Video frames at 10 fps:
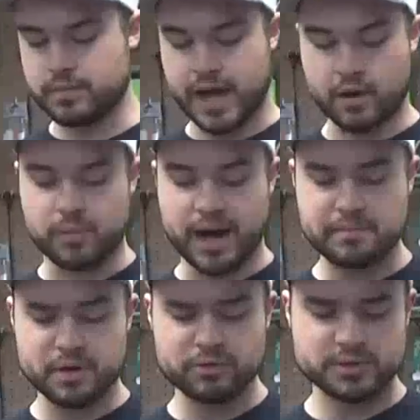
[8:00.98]
how my
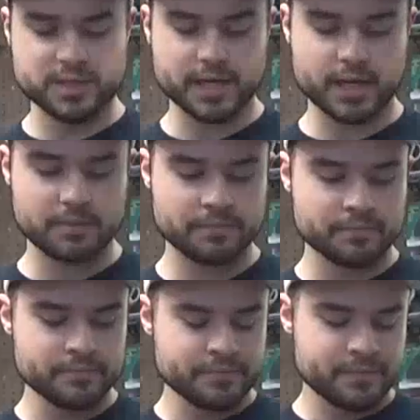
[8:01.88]
bow is set up.
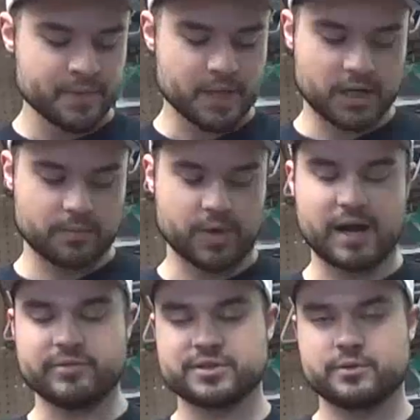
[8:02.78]

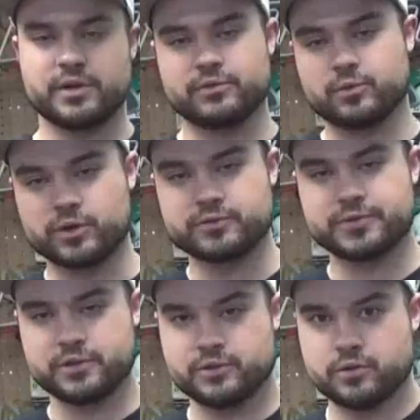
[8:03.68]
Obviously whatever works for
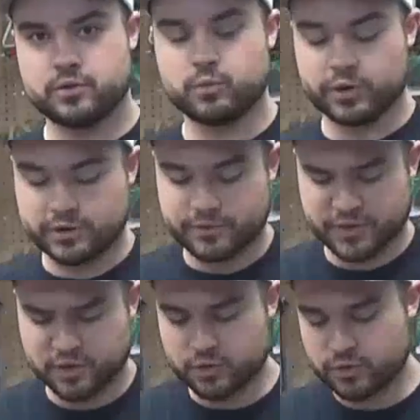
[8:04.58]
you works for
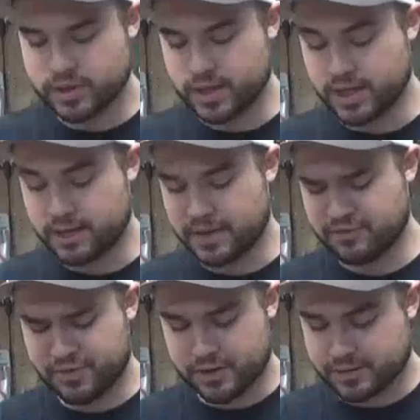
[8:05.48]
you. I
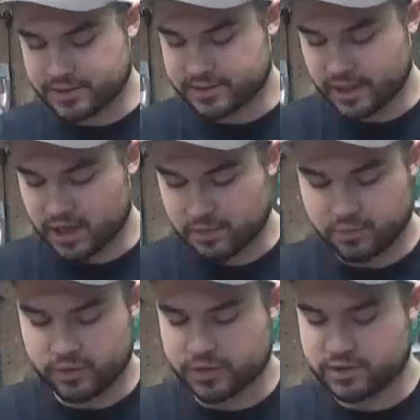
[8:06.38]
found that this setup
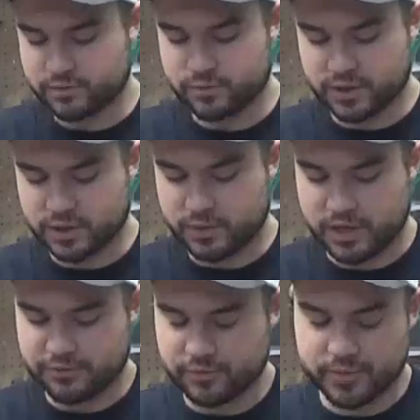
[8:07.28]
works really well
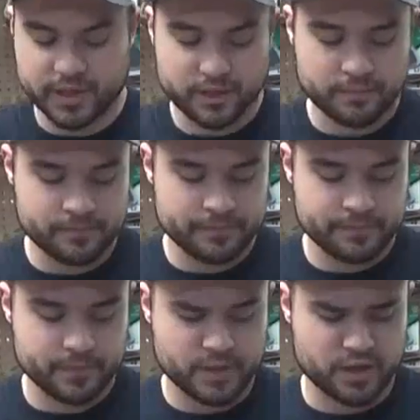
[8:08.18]
for me.
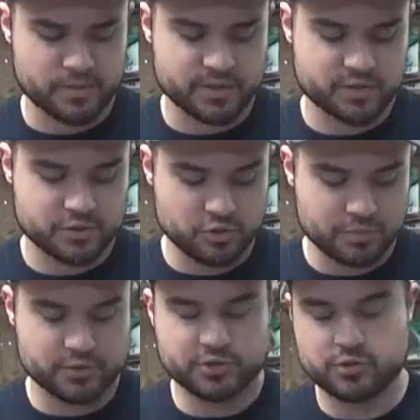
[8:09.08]
It's
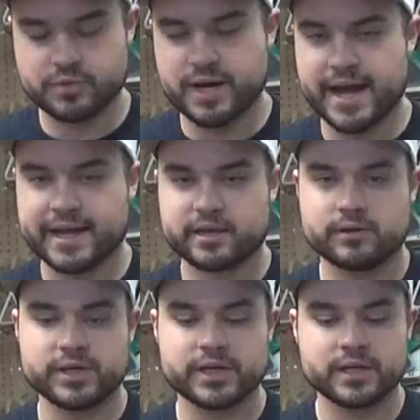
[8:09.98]
super
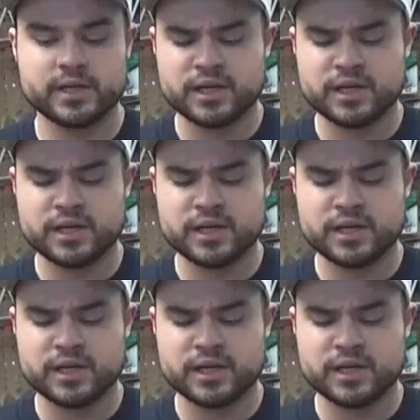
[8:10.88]
accurate,